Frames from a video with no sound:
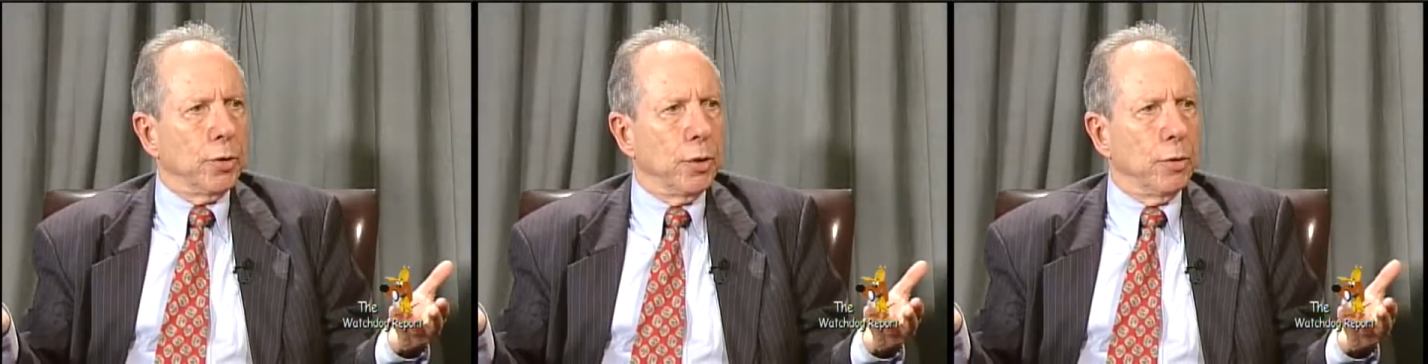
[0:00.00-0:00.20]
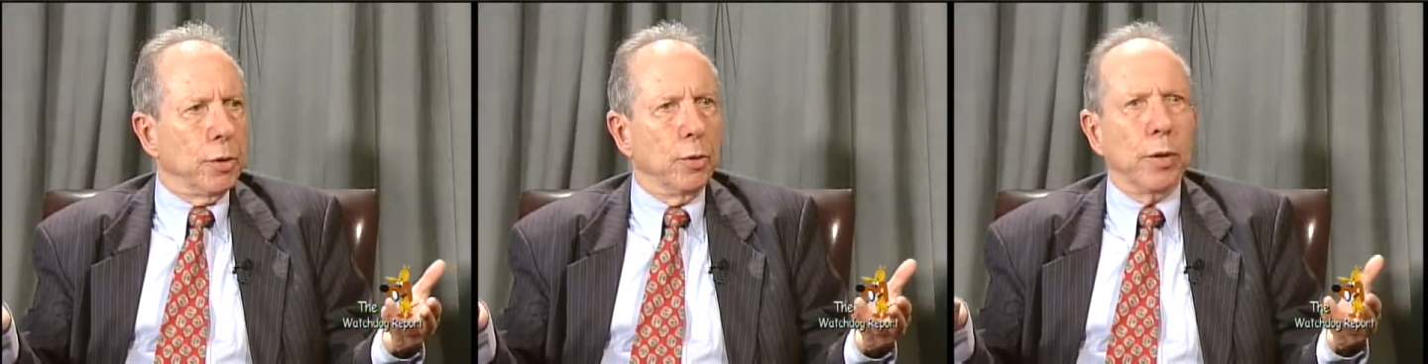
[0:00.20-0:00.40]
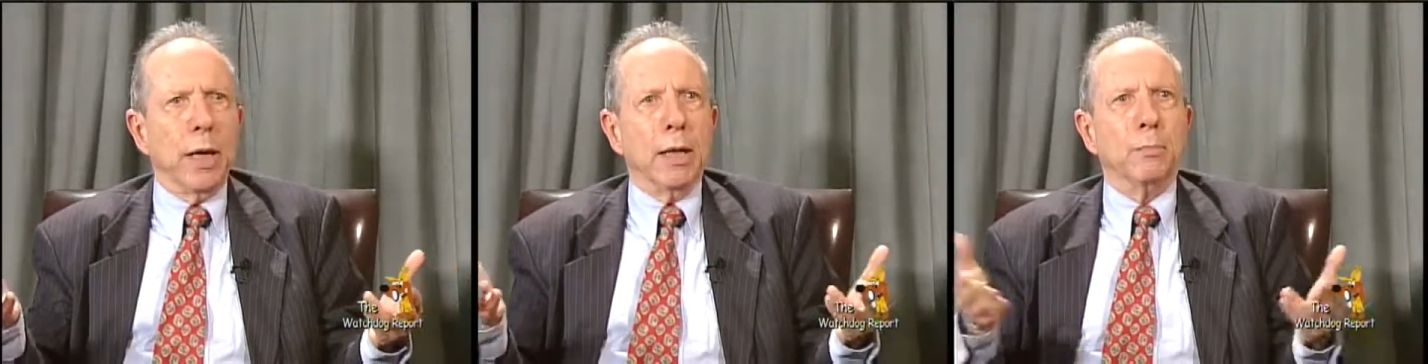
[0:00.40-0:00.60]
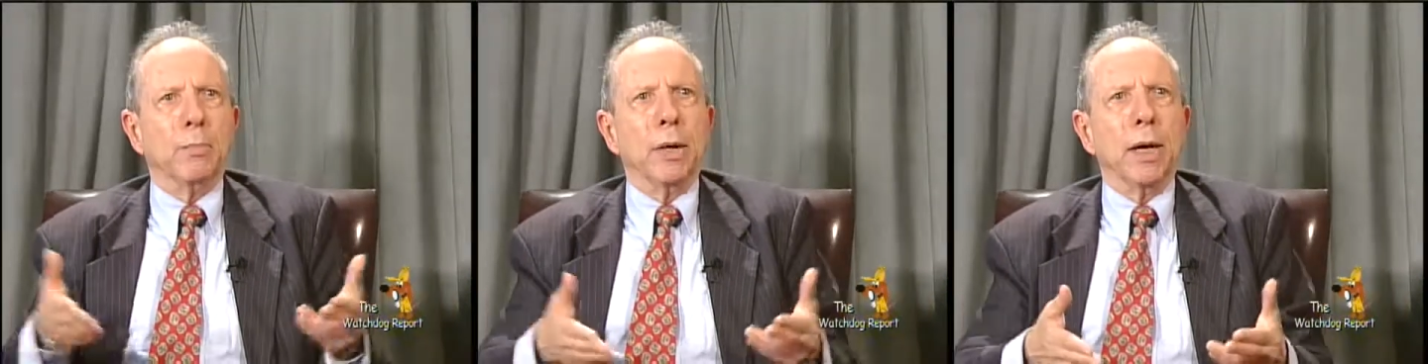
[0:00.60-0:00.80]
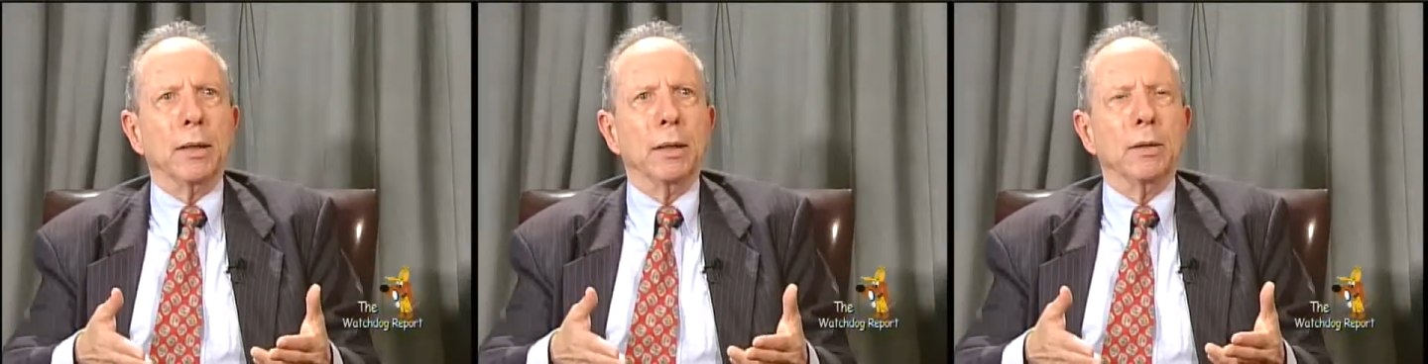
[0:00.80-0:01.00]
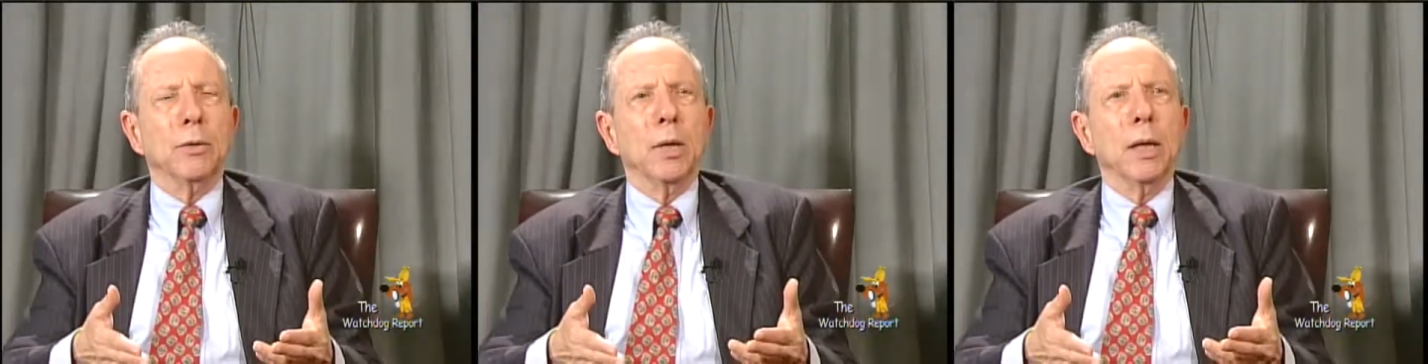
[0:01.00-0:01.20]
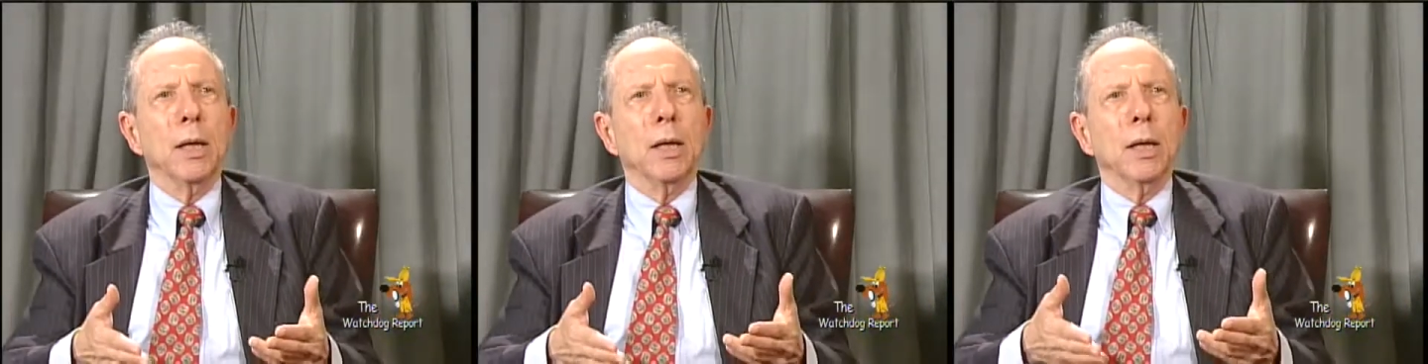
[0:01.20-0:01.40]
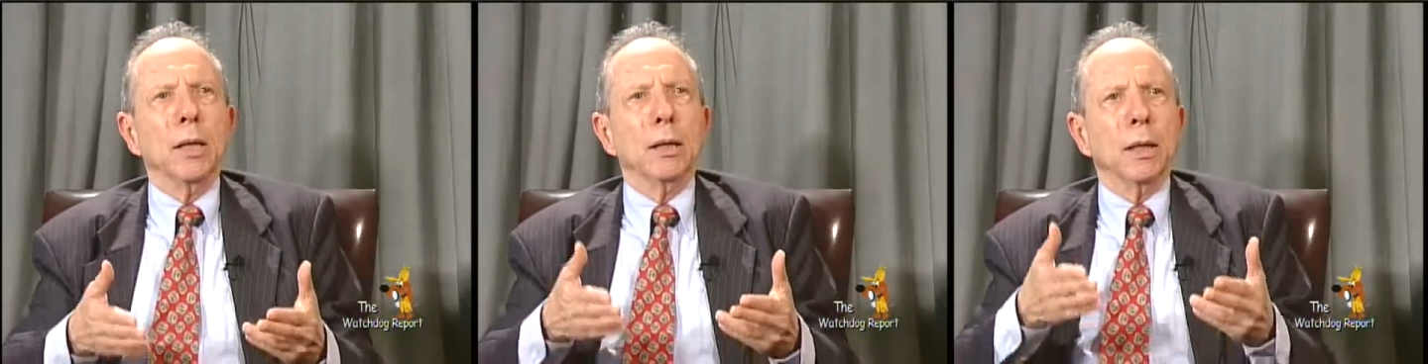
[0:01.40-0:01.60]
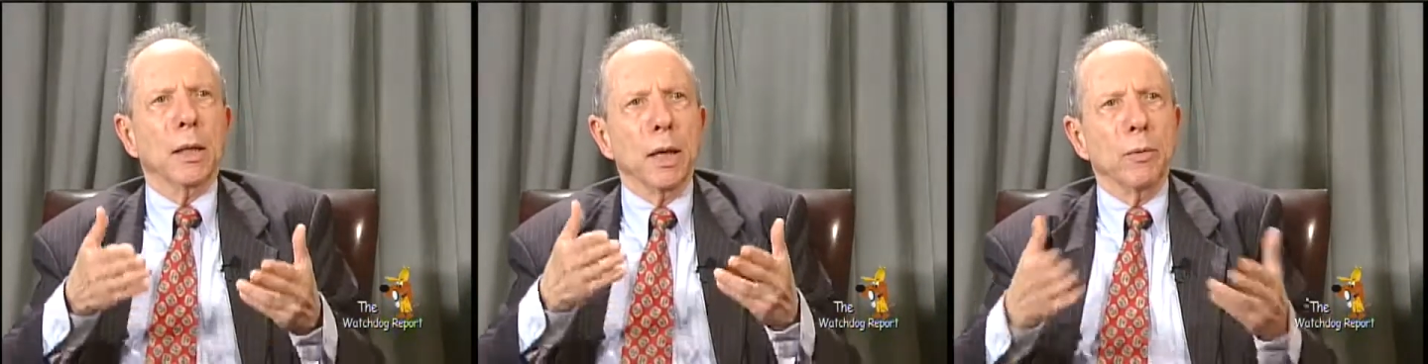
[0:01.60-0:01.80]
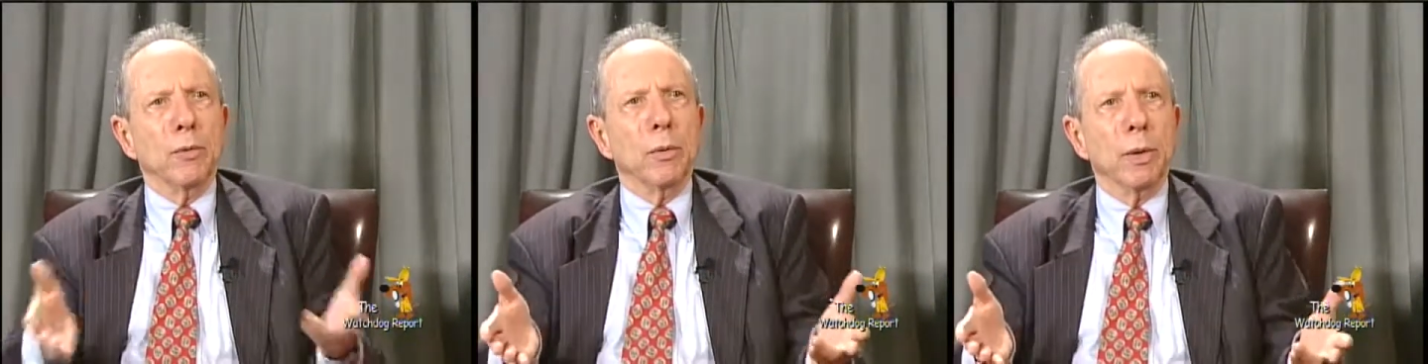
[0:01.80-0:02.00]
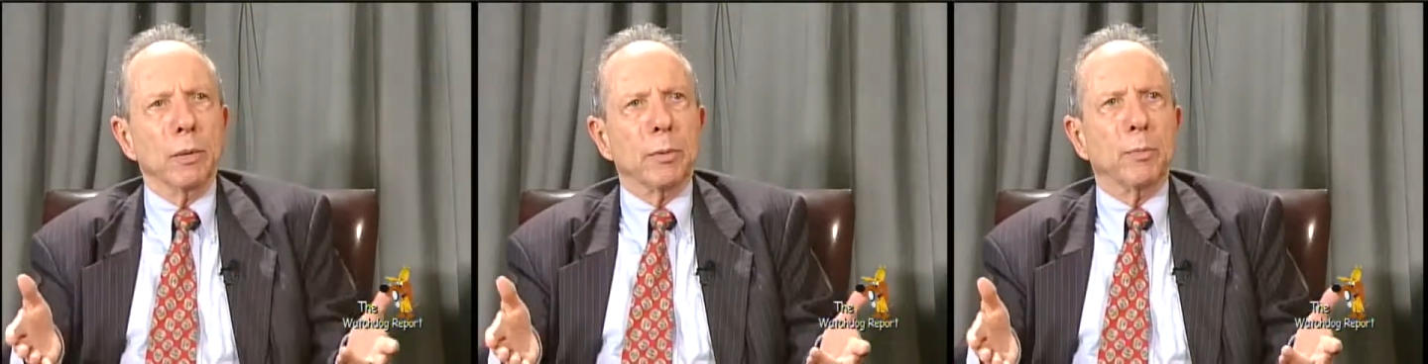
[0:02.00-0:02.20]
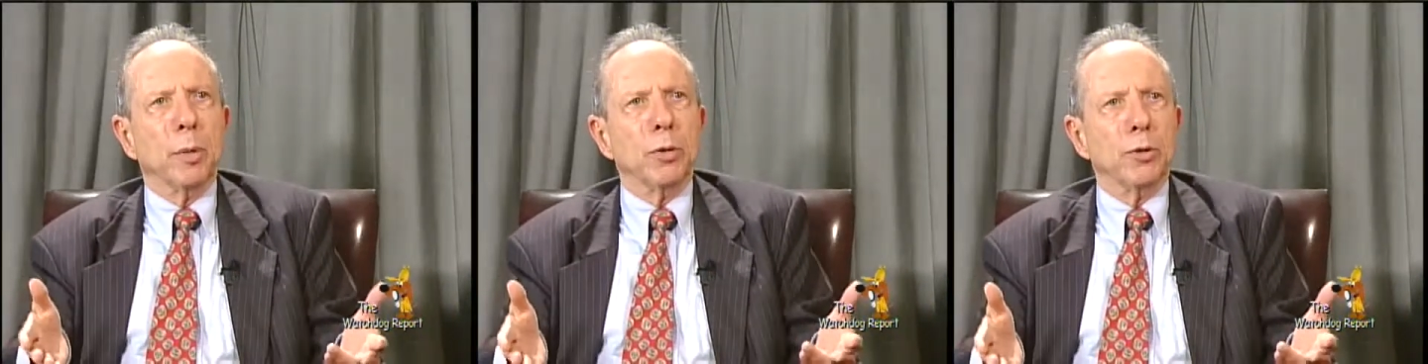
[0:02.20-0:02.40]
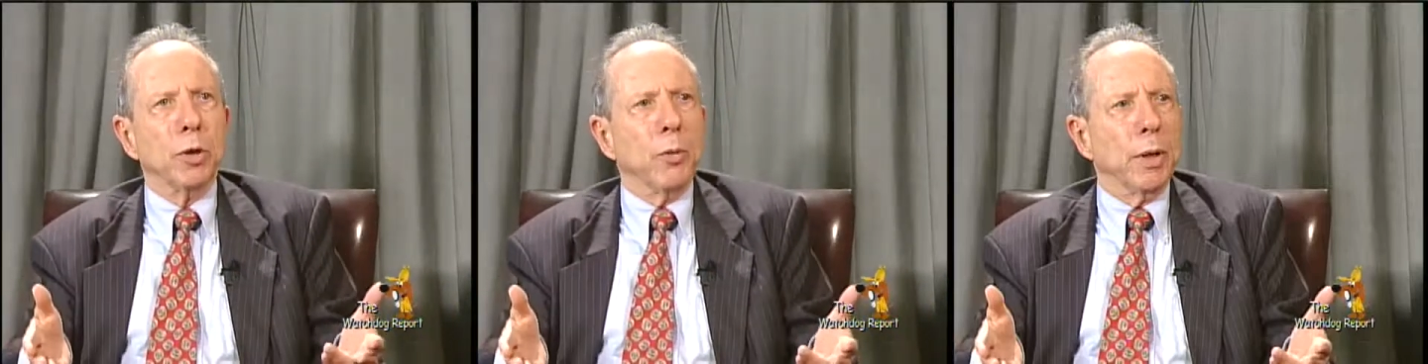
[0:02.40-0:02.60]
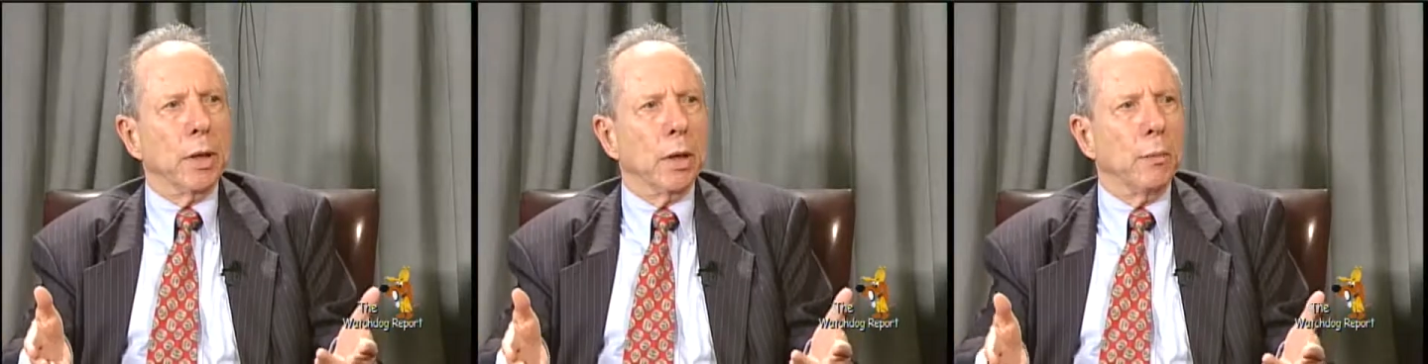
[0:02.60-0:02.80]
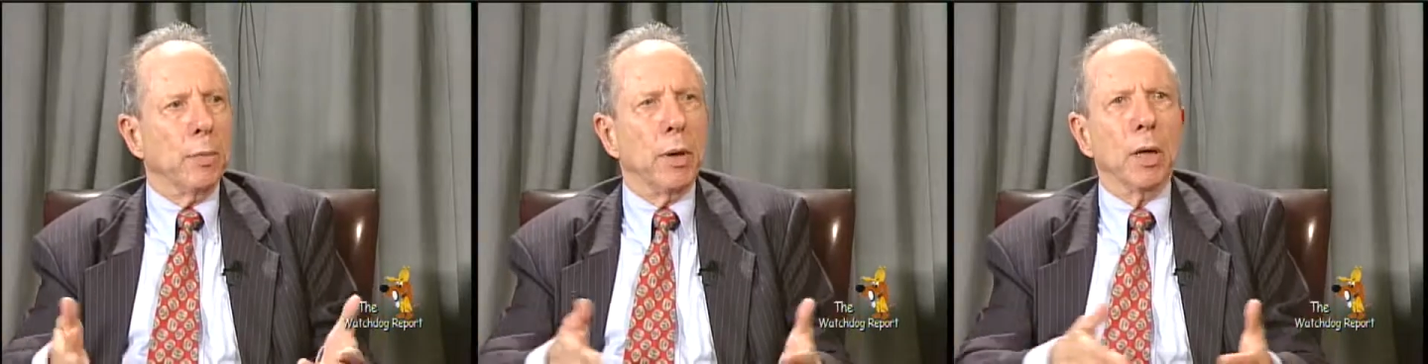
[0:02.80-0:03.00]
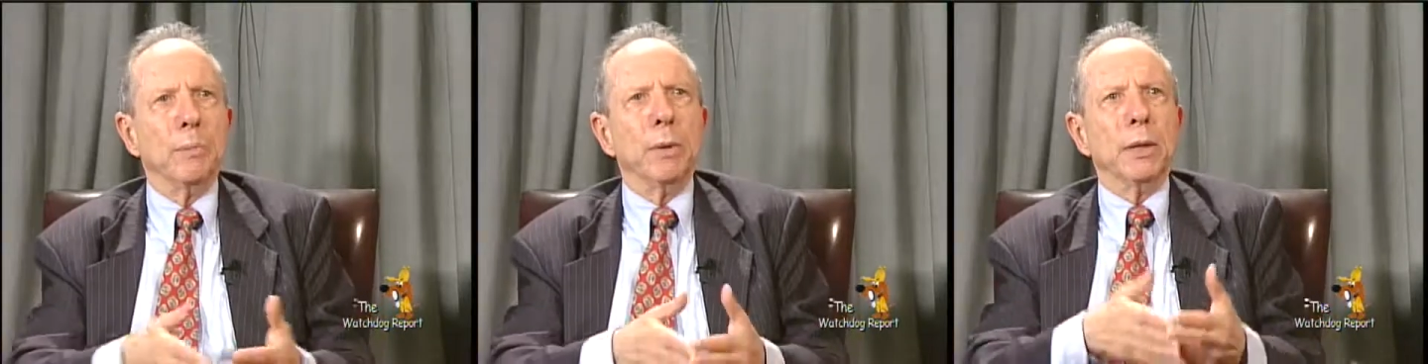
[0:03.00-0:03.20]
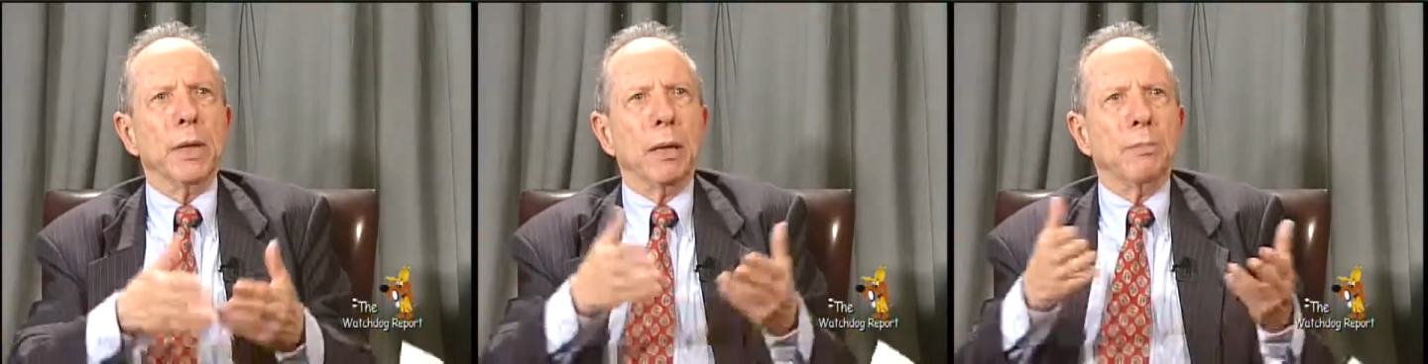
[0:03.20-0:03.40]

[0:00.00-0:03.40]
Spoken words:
You get pregnant, the government puts you in an apartment,